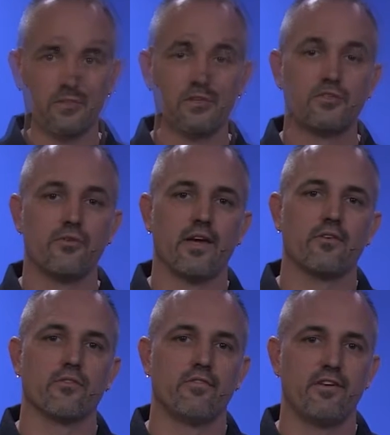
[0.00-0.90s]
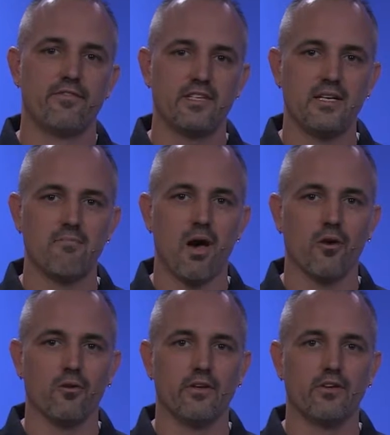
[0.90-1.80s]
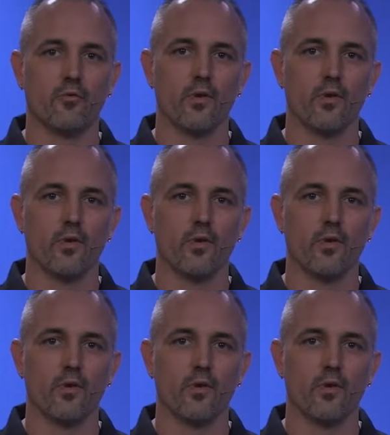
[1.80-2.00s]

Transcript: The 2015 model is a